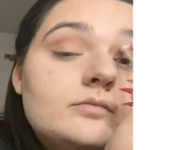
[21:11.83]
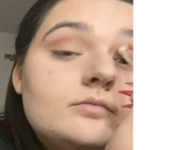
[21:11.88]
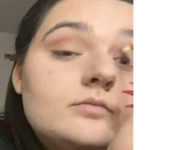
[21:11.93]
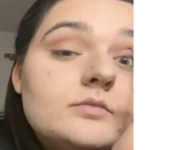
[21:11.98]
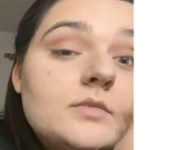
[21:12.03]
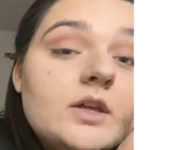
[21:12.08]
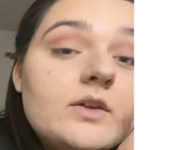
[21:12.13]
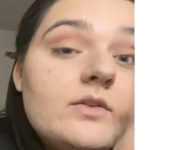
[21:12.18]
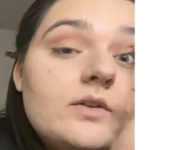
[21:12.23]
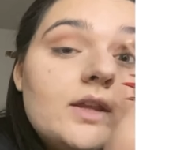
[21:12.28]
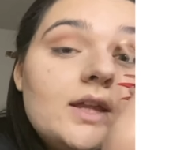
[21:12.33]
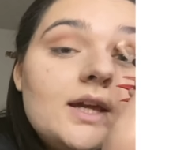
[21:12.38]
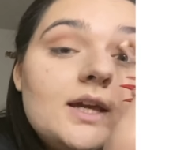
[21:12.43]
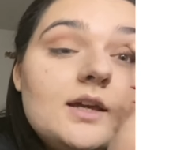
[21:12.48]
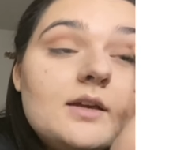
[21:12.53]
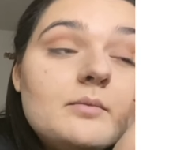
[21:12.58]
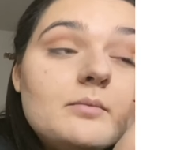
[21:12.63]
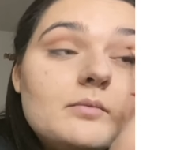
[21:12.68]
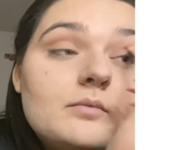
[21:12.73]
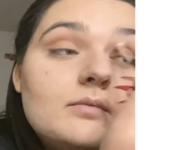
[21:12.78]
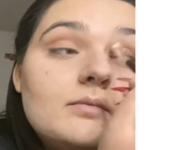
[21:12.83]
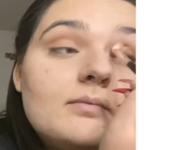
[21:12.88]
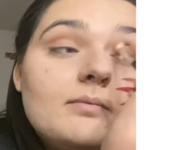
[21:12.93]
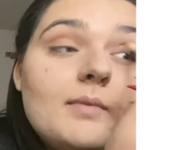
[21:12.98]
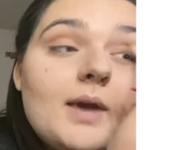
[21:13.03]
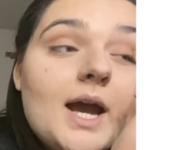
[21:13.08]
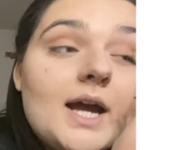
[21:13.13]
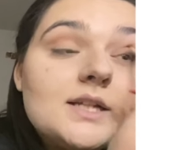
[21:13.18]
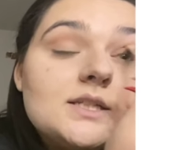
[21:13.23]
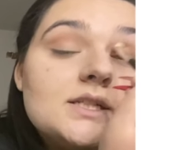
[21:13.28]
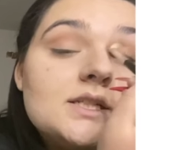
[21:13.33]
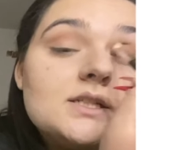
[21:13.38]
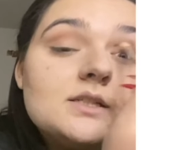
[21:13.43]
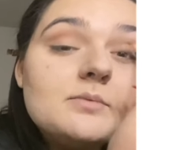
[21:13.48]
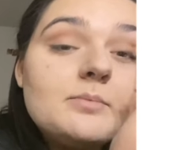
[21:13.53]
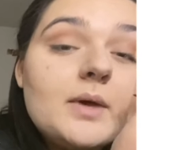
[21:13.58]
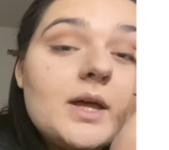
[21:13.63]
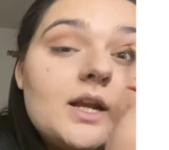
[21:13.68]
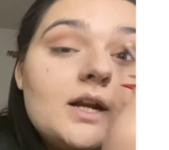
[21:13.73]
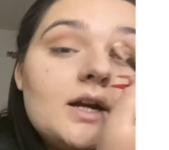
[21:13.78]
I feel like it matches
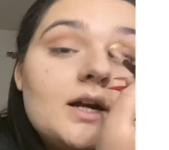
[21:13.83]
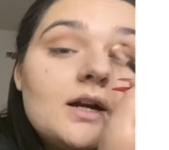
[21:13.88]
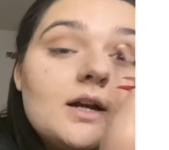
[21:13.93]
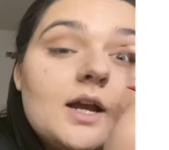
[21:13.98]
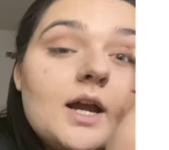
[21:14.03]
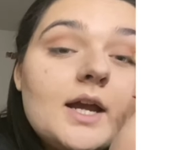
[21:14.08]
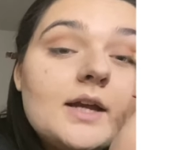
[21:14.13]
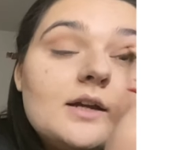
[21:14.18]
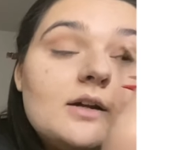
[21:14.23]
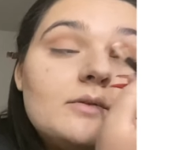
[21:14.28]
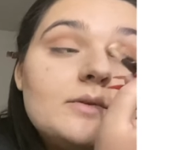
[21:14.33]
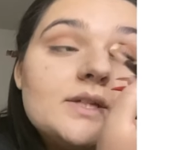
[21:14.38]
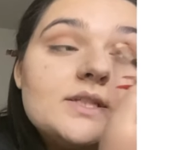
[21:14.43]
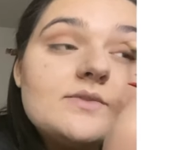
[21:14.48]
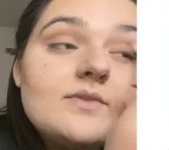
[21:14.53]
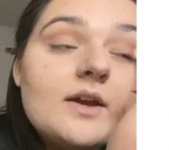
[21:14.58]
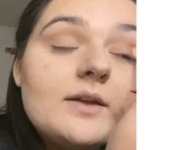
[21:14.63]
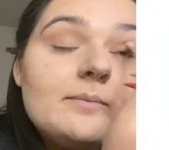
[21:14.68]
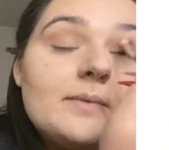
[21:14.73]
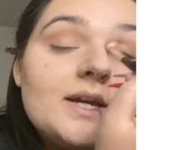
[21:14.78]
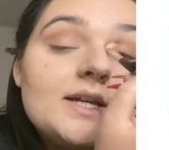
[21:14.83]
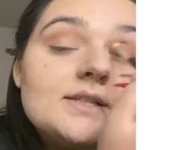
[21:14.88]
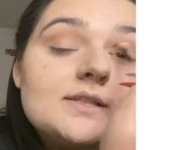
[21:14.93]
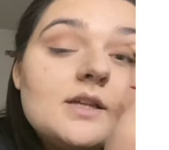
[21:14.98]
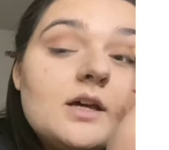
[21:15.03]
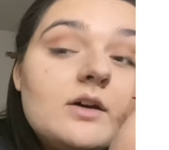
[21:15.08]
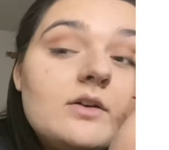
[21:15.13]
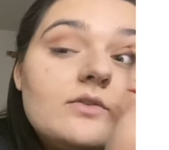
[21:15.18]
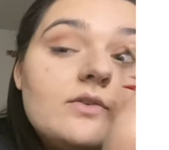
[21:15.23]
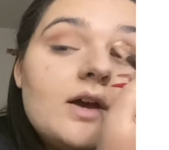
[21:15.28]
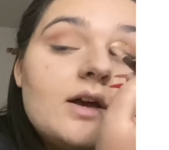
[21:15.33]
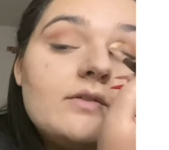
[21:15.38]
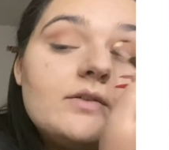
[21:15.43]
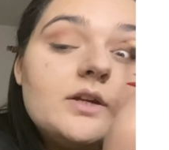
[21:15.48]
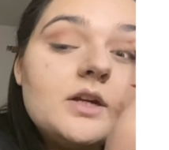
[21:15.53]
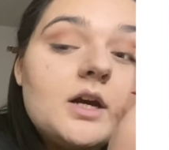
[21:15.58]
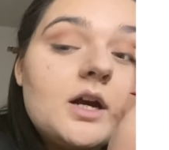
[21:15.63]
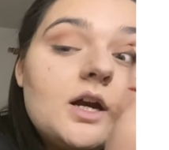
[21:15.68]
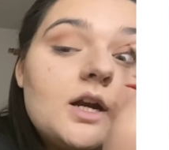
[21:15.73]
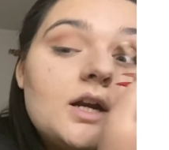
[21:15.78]
better. I always find myself having
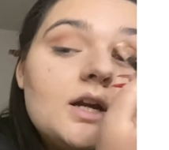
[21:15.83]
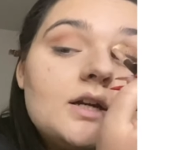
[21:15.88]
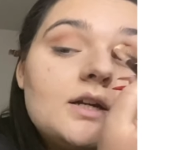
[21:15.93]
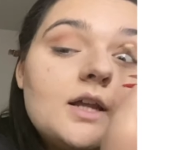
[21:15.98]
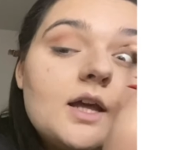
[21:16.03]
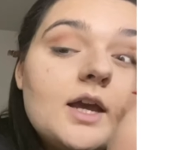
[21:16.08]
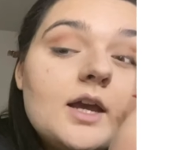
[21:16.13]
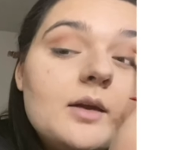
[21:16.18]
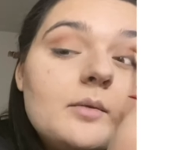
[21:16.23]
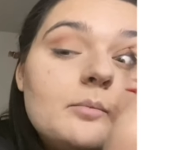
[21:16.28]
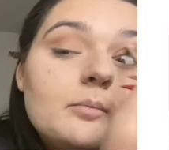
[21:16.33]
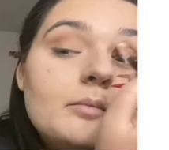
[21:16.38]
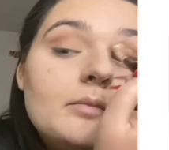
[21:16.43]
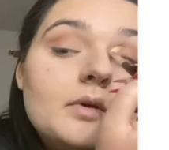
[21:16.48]
a harder time